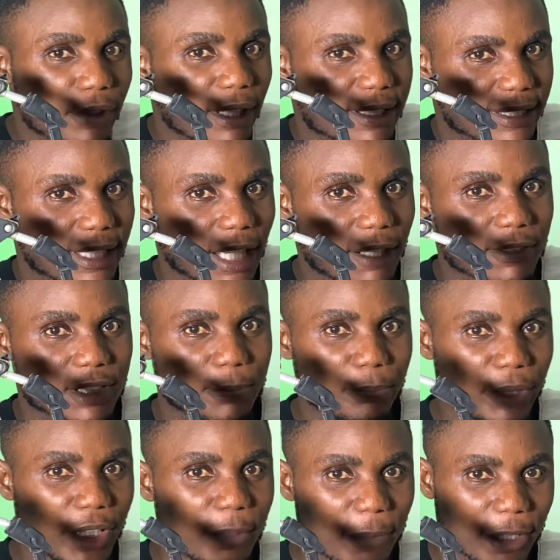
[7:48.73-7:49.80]
styles
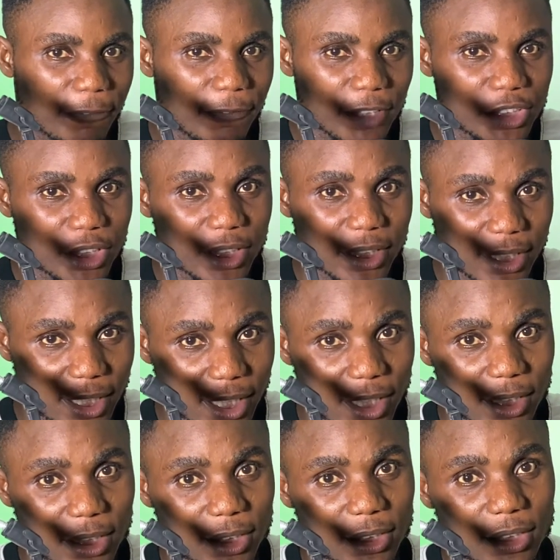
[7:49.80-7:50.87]
being manufactured in
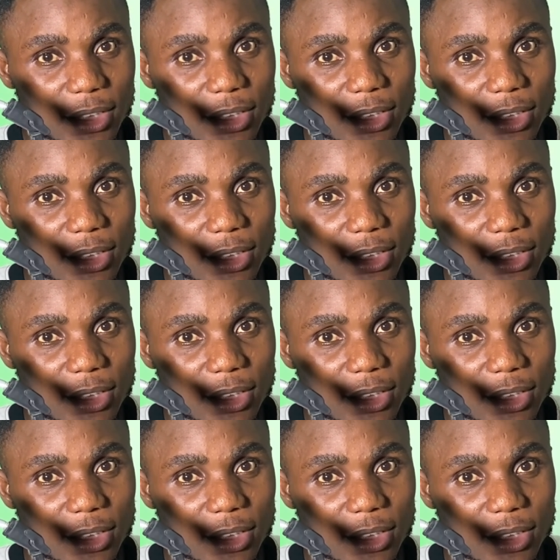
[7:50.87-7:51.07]
Ghana.